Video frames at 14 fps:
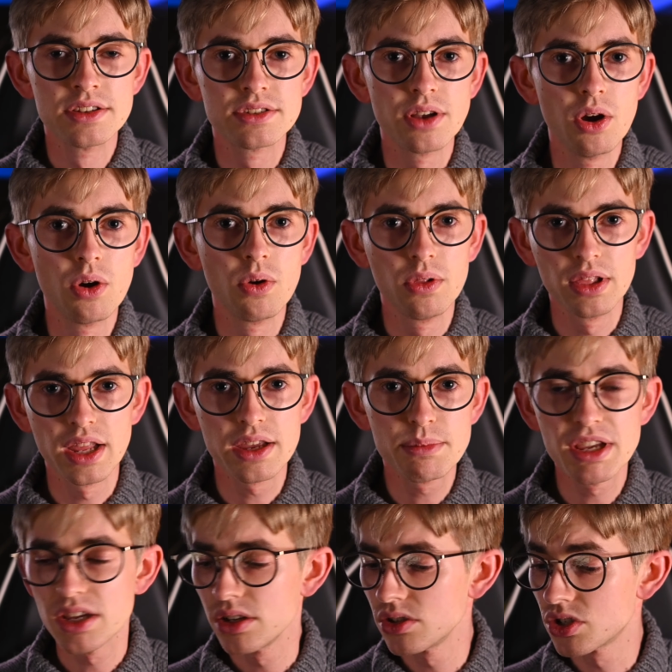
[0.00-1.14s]
So let
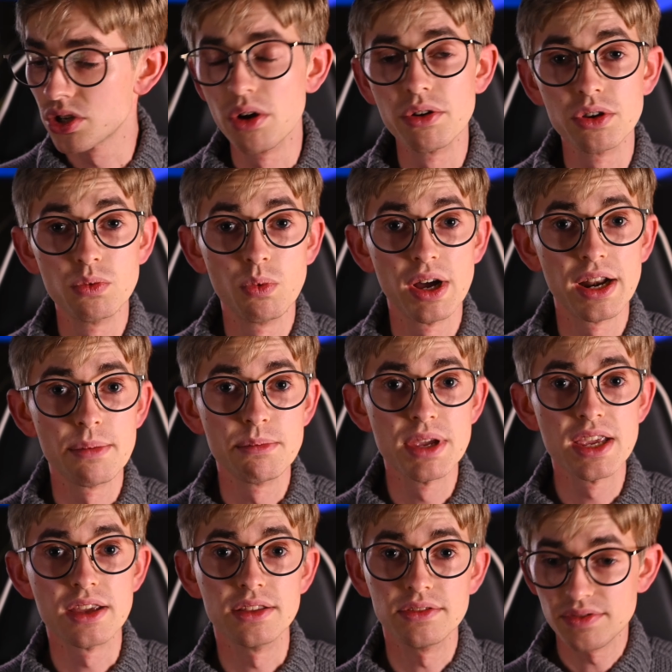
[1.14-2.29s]
me show you what I
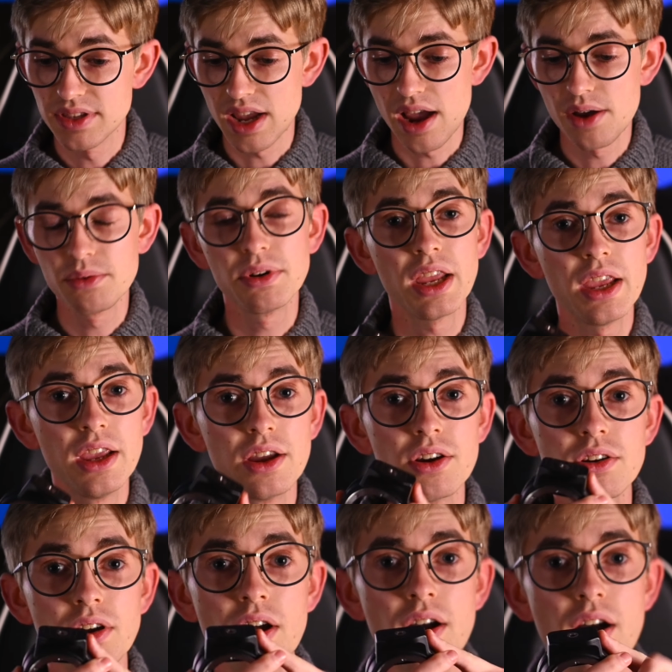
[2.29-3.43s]
mean. Down
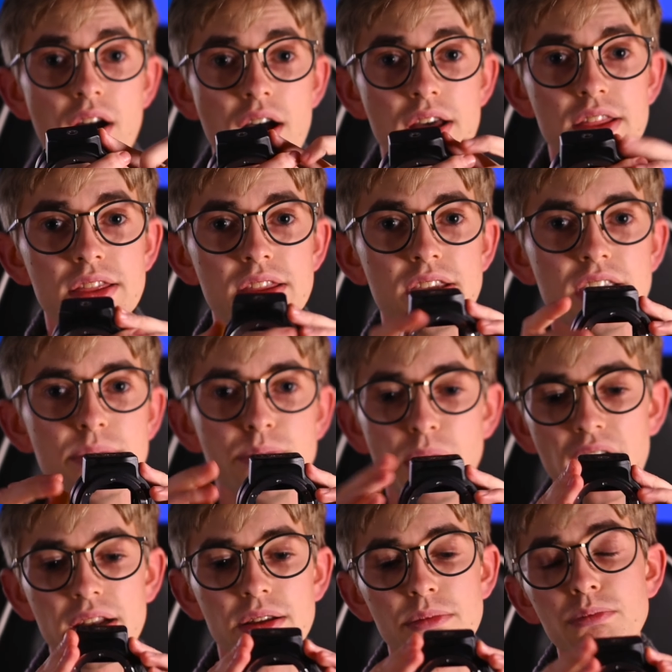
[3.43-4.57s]
here on the
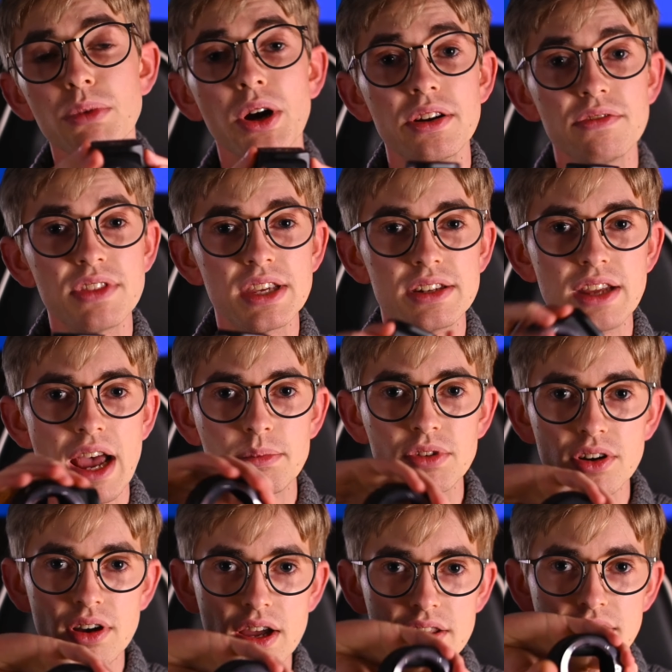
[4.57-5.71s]
bottom part of the
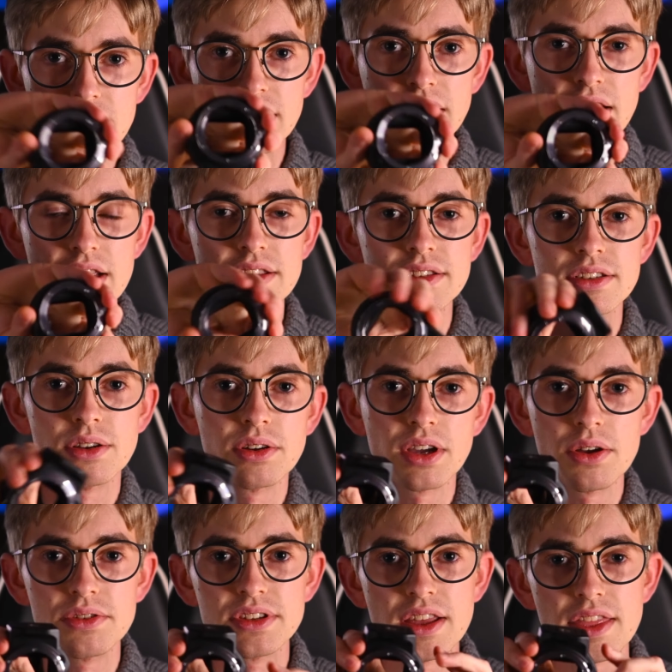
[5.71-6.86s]
adapter under the lens, so it
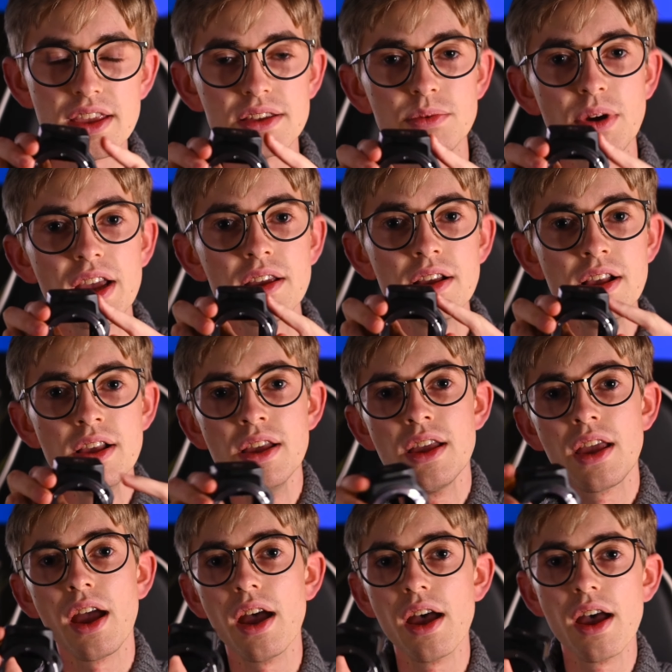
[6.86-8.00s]
goes on this way,
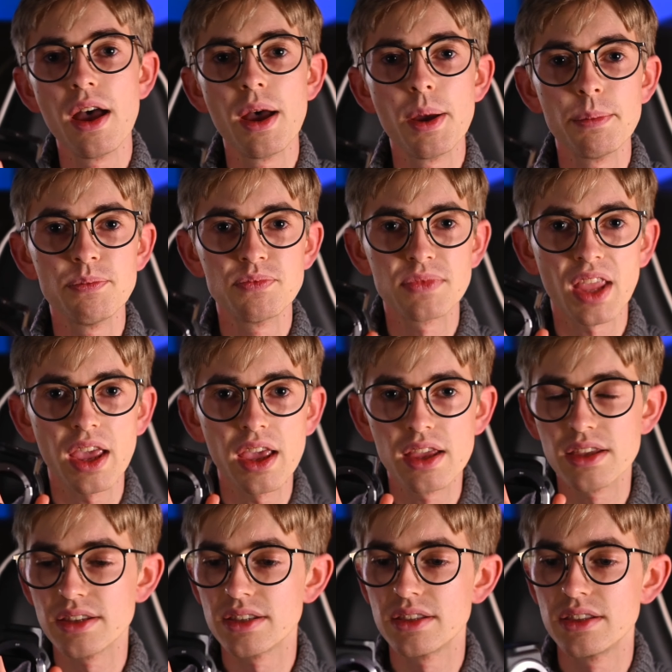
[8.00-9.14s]

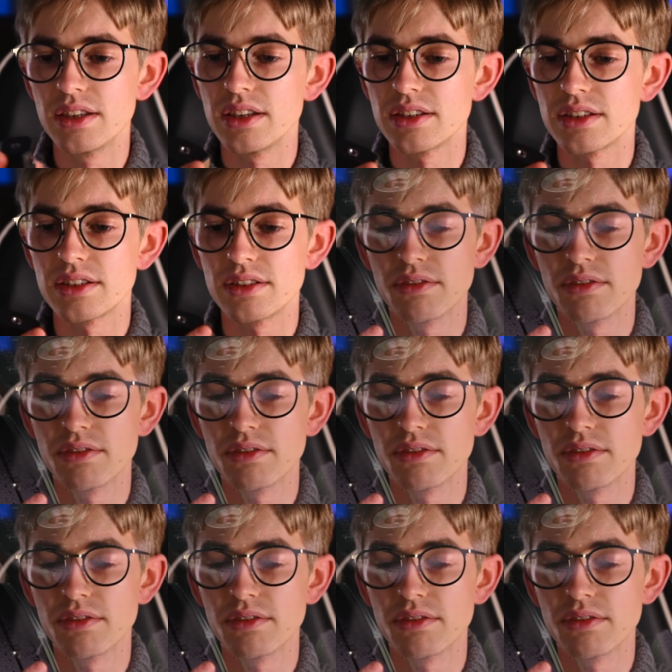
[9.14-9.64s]
is this